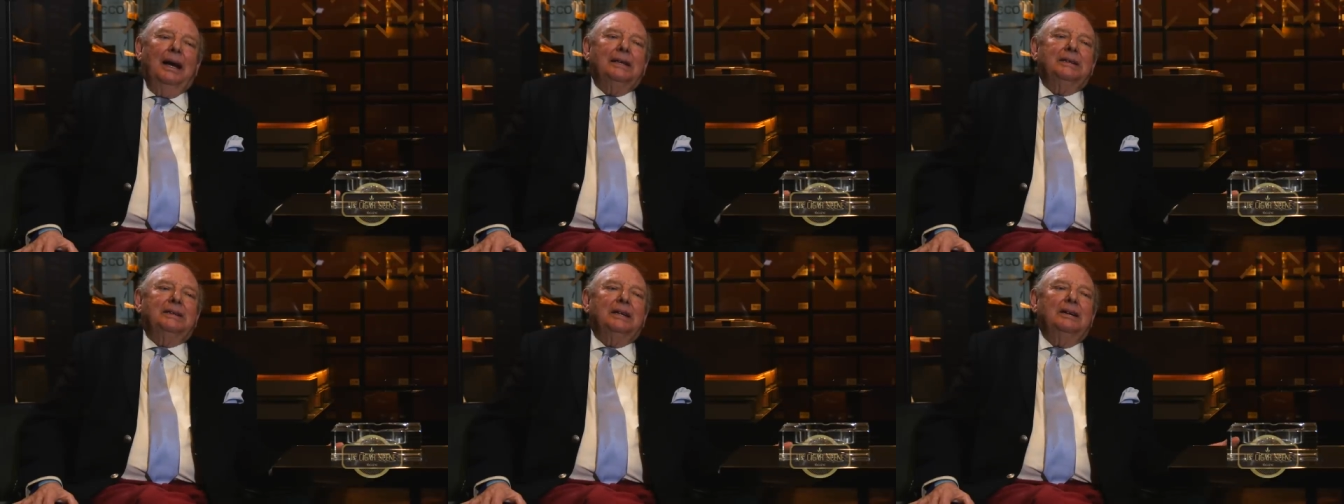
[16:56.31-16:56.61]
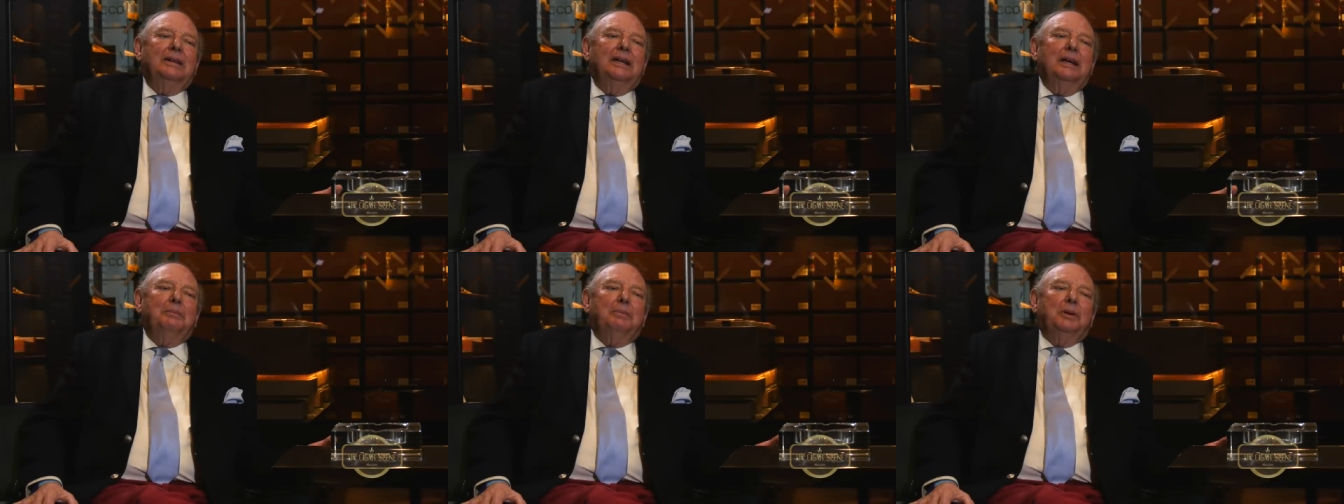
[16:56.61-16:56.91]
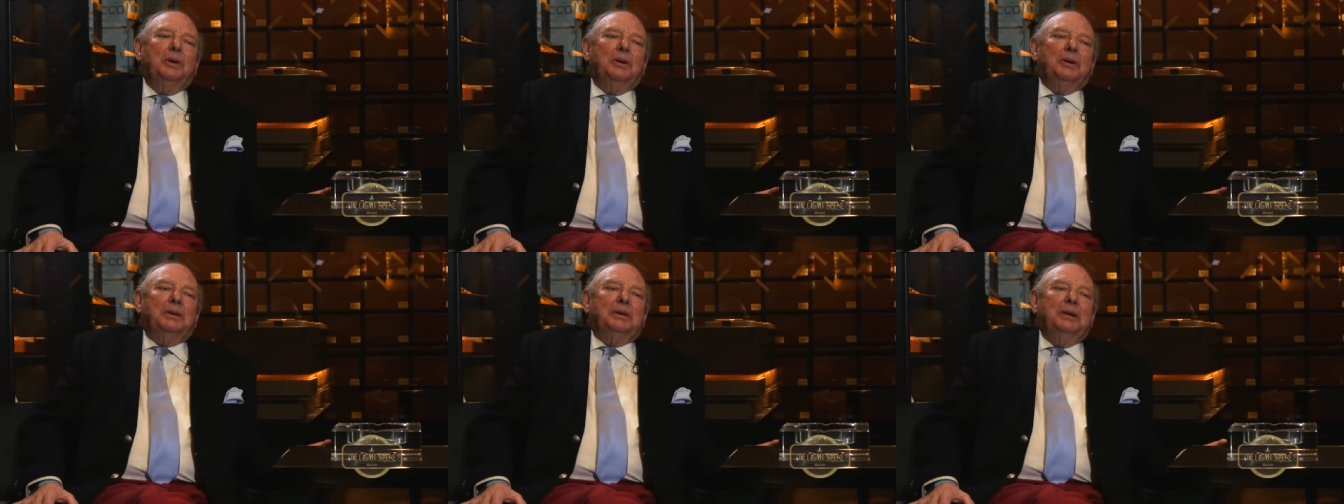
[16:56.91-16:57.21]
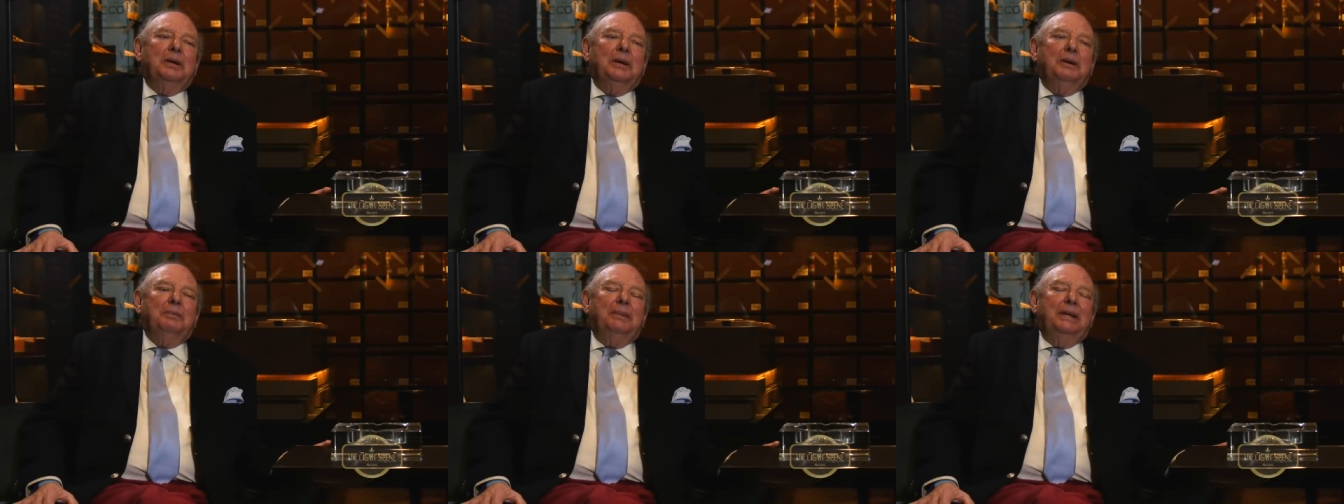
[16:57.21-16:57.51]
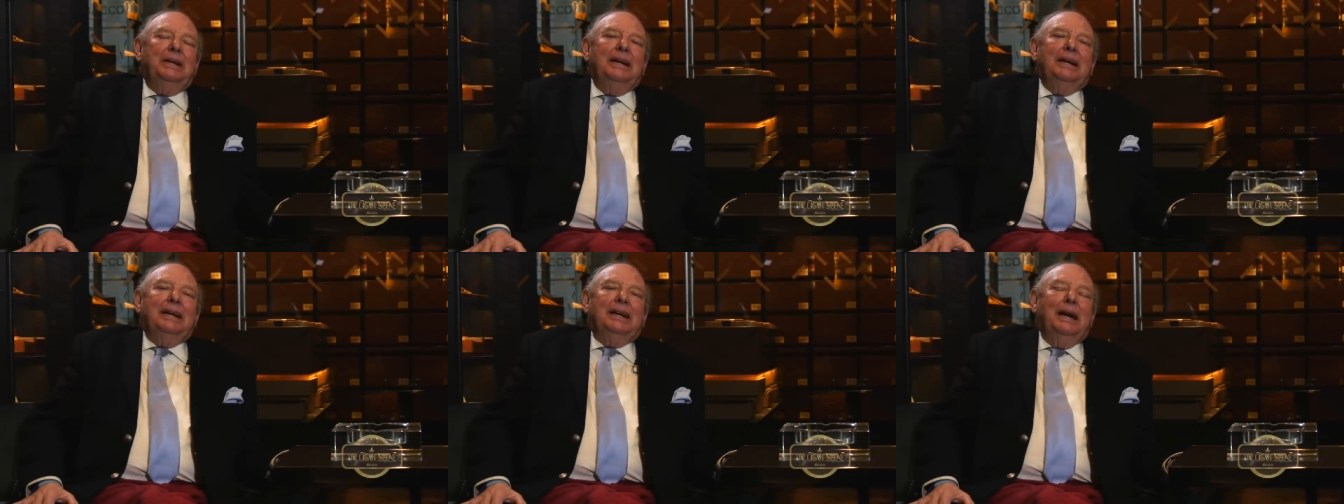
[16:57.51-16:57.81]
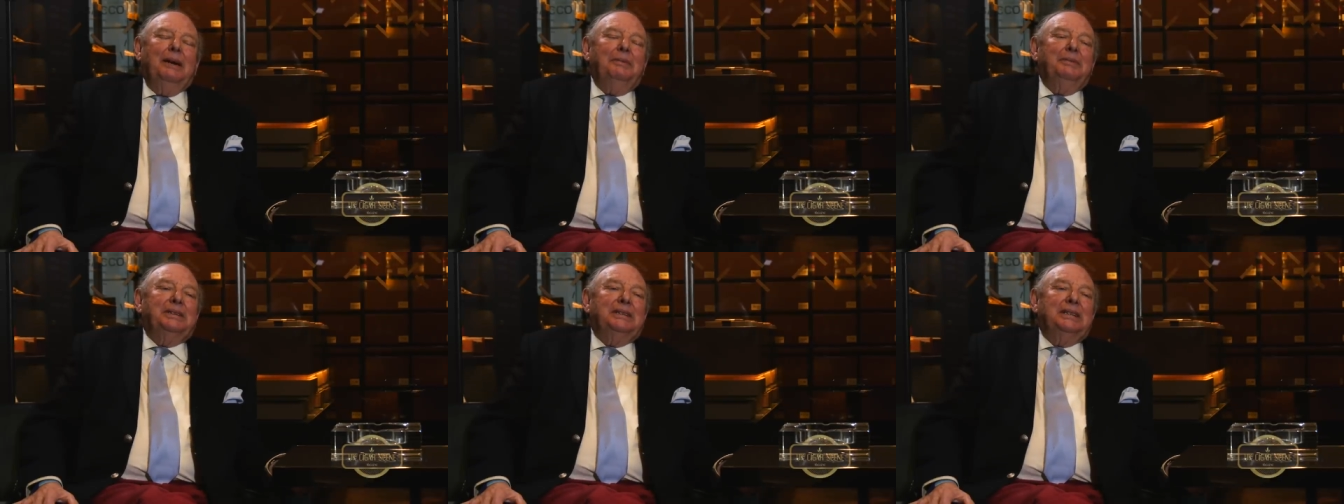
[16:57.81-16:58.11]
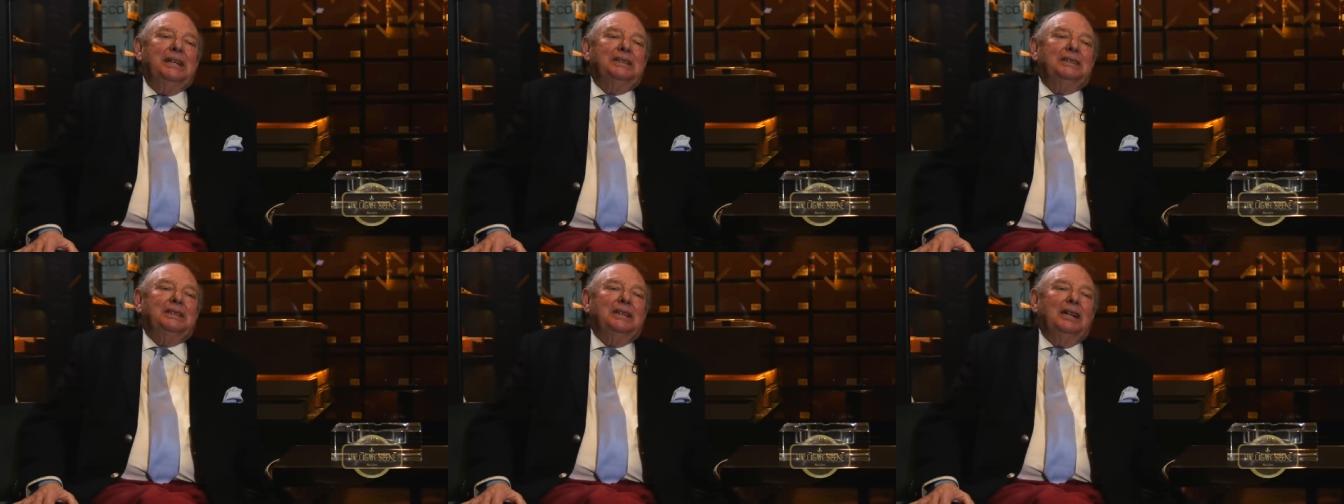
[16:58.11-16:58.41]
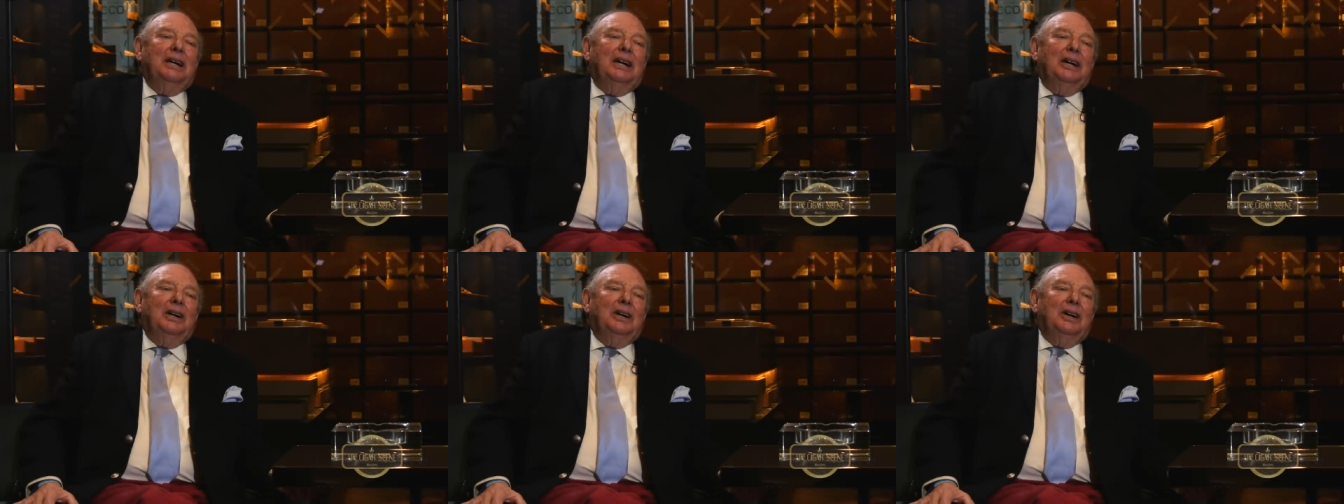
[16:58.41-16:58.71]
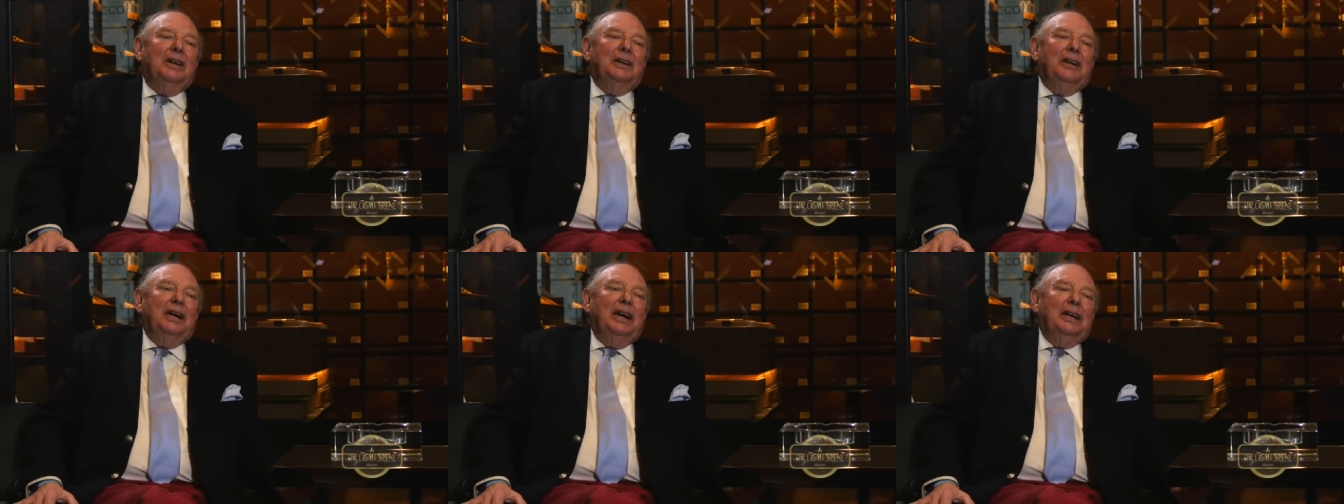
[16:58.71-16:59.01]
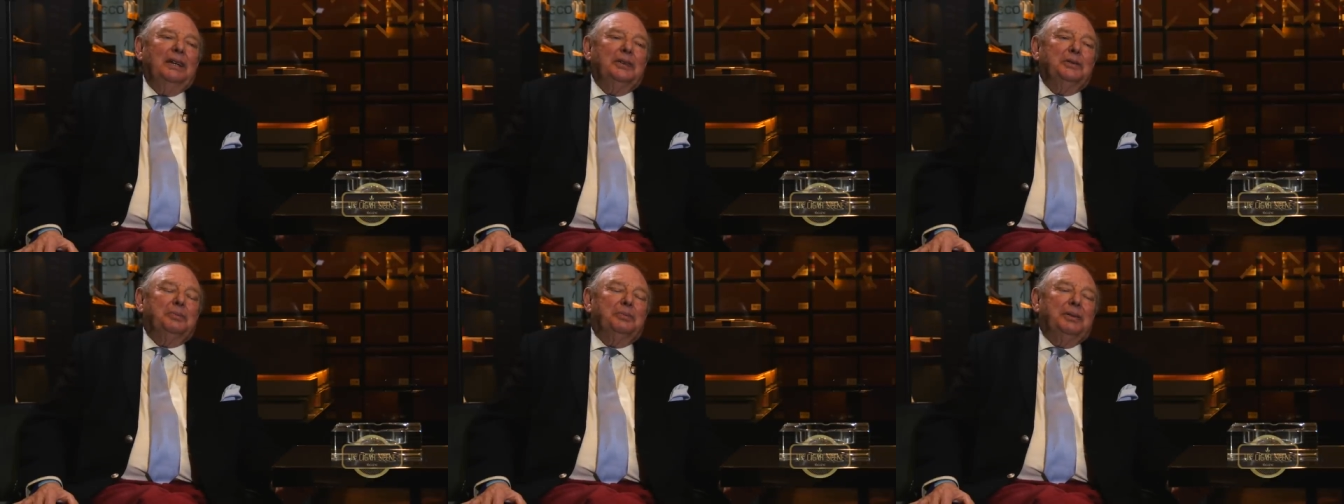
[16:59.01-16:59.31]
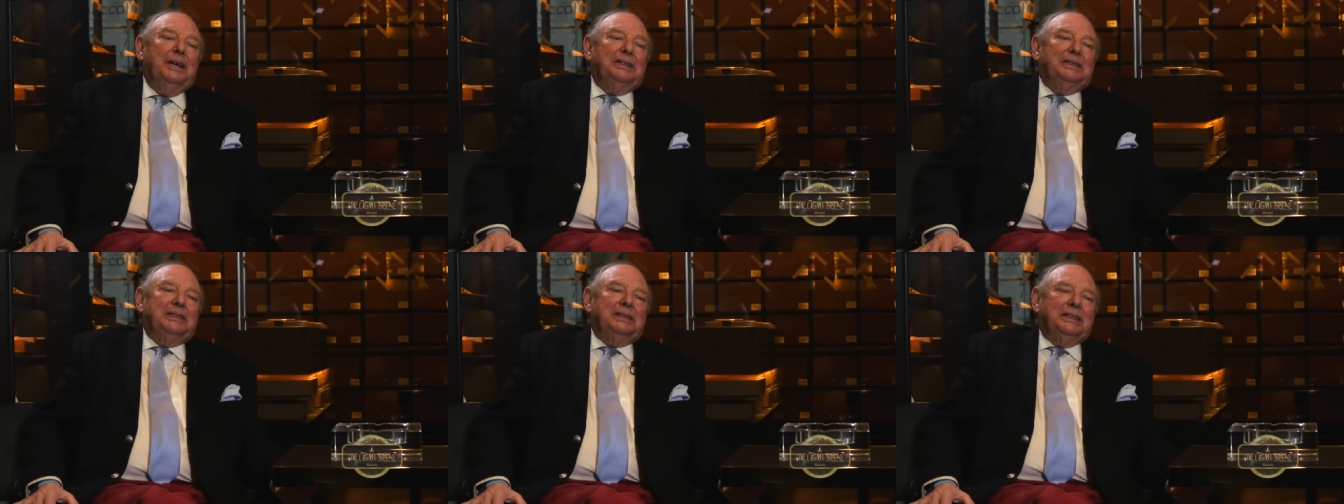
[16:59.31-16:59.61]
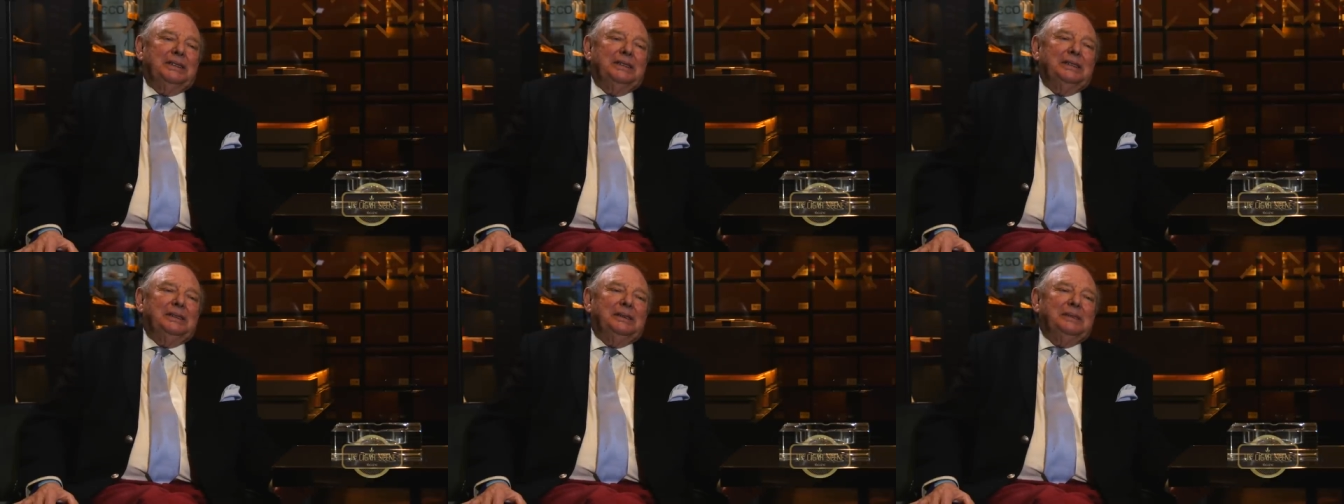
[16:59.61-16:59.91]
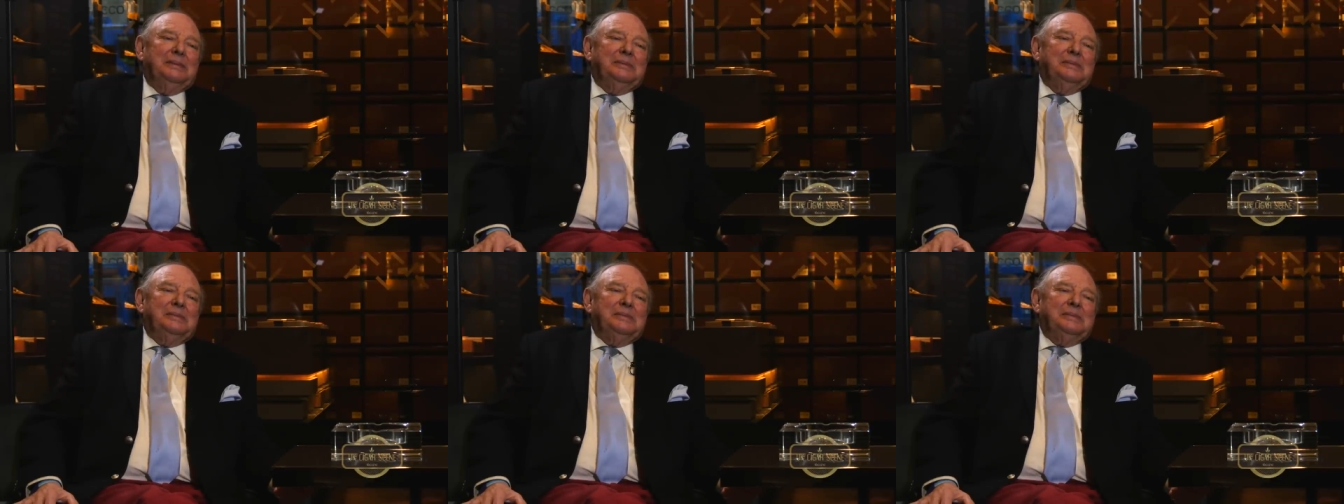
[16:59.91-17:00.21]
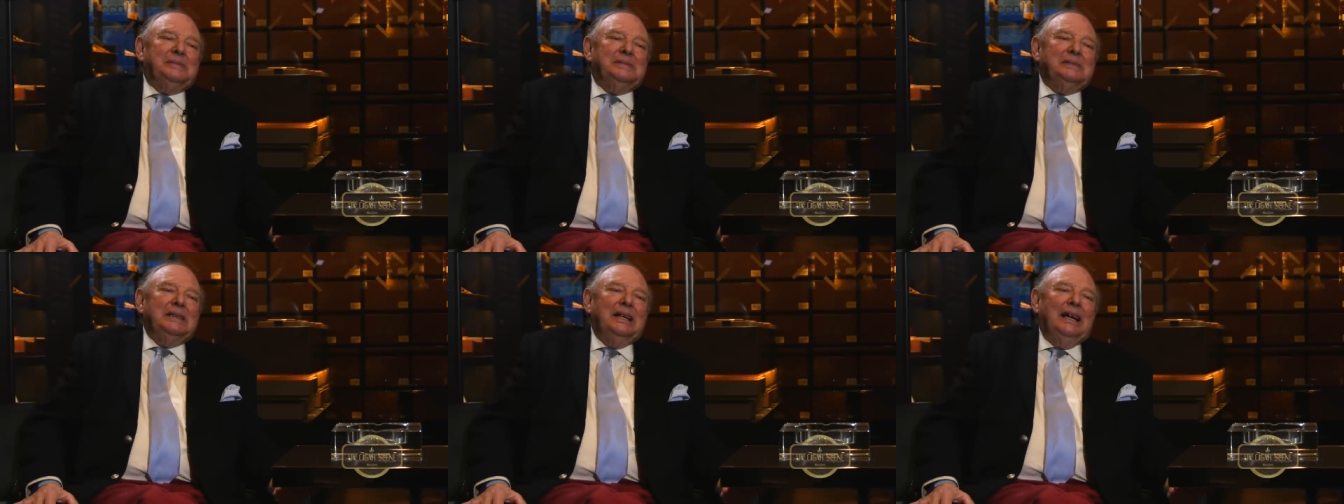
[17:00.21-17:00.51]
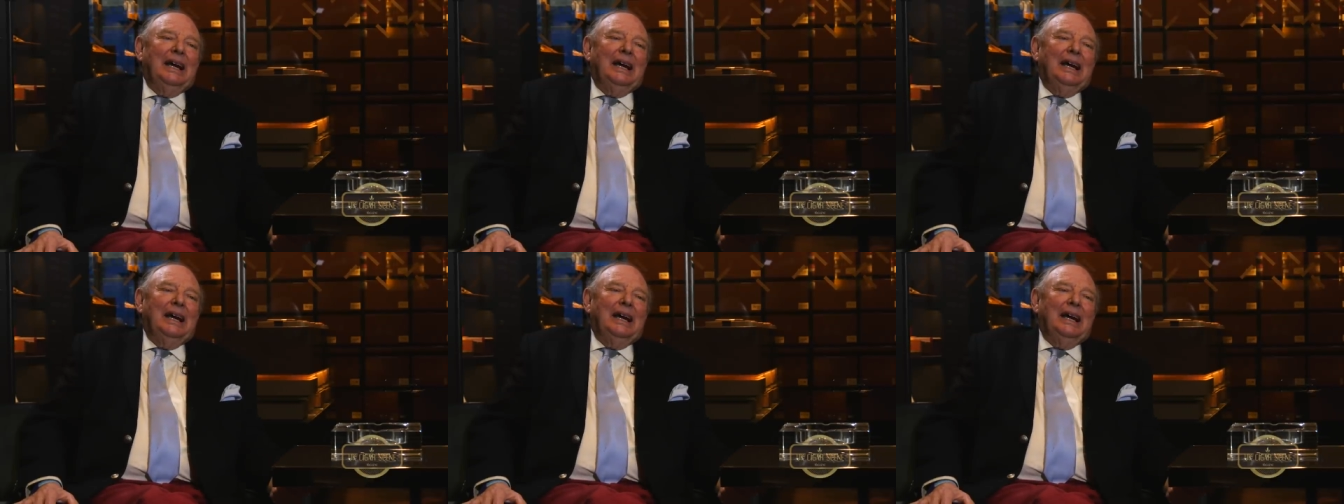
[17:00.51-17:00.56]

and so they bought. But they kept Cecil on as president. Right.